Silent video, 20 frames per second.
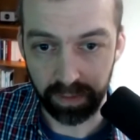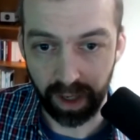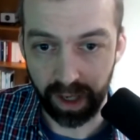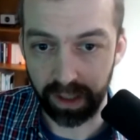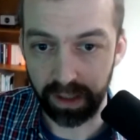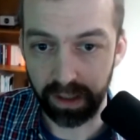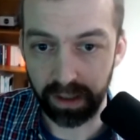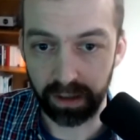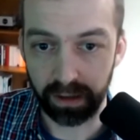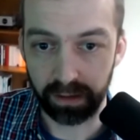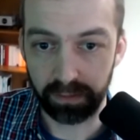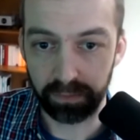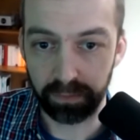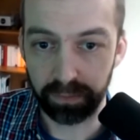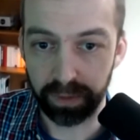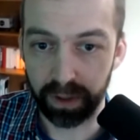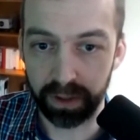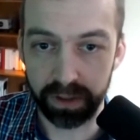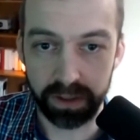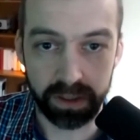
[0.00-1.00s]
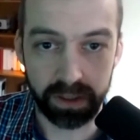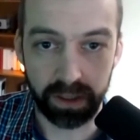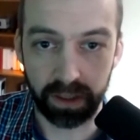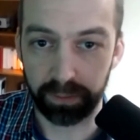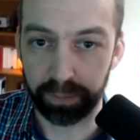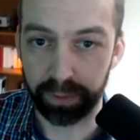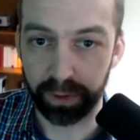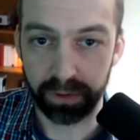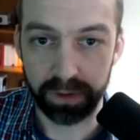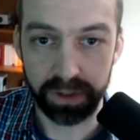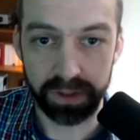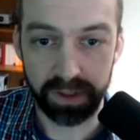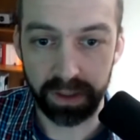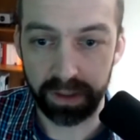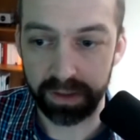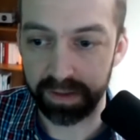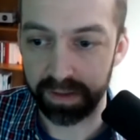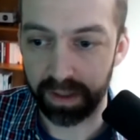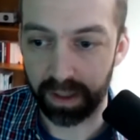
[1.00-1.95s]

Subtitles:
Any person that approaches us,